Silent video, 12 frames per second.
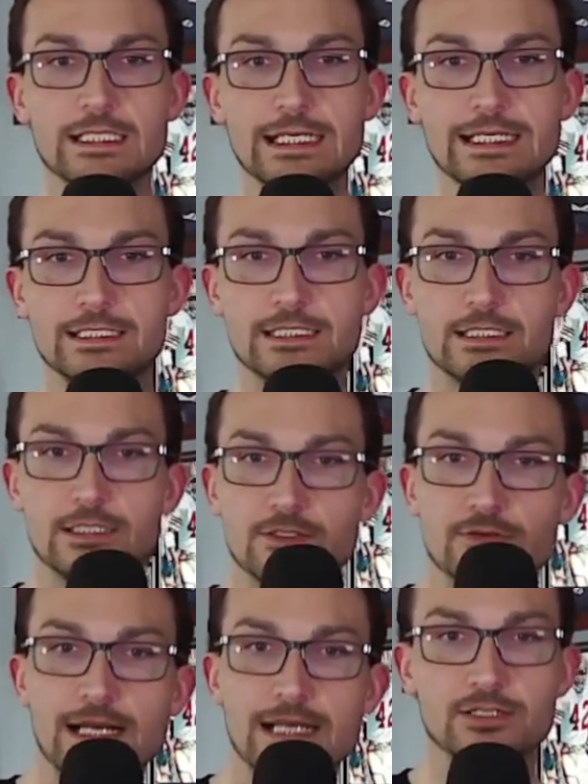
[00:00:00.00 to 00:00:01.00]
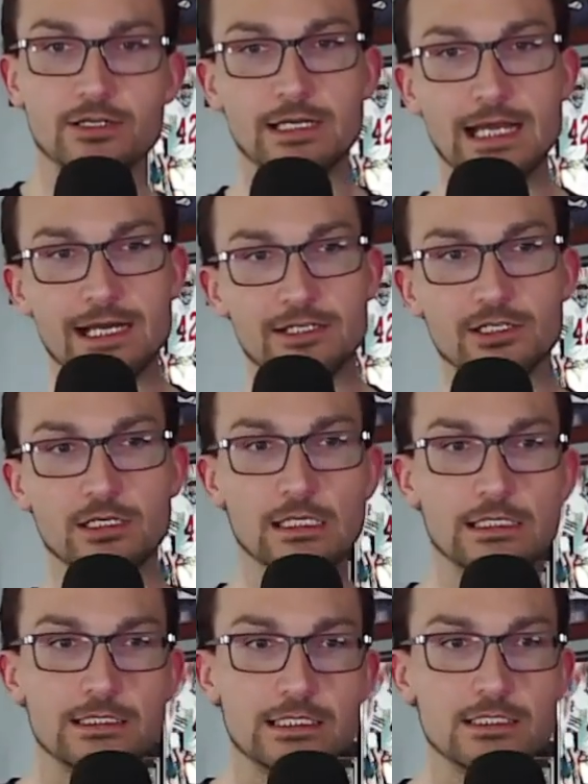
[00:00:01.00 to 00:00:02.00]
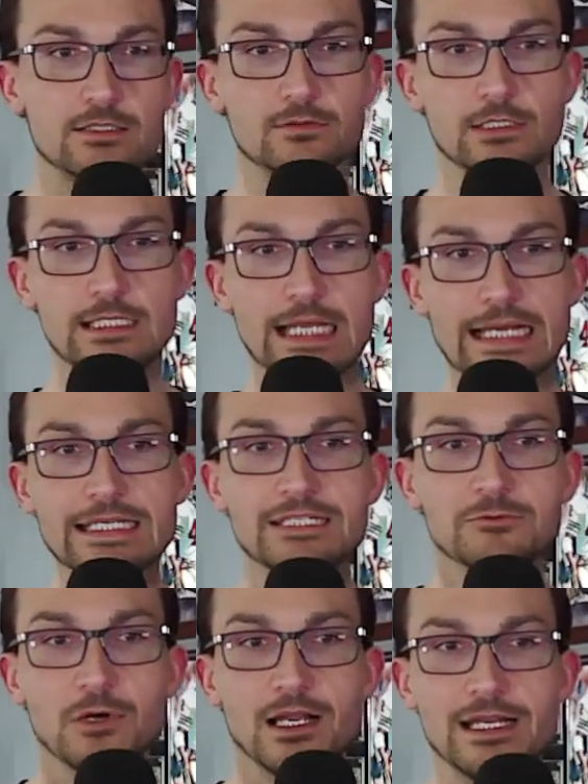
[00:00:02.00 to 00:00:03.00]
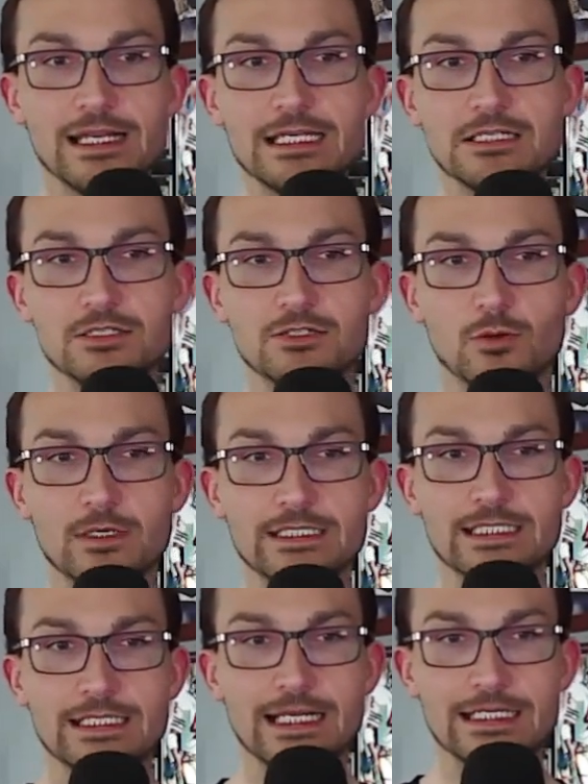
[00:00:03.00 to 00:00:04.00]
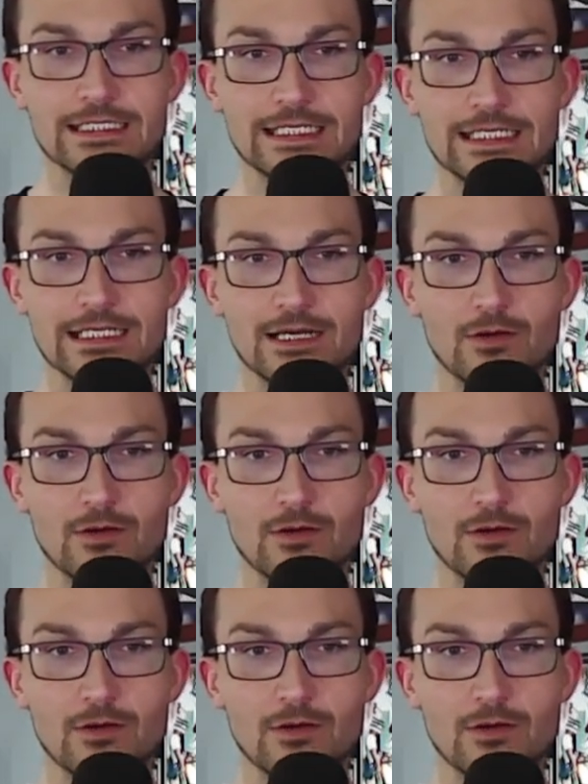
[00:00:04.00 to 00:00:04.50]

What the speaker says: linked to director and actor Clint Eastwood 91 in 2019.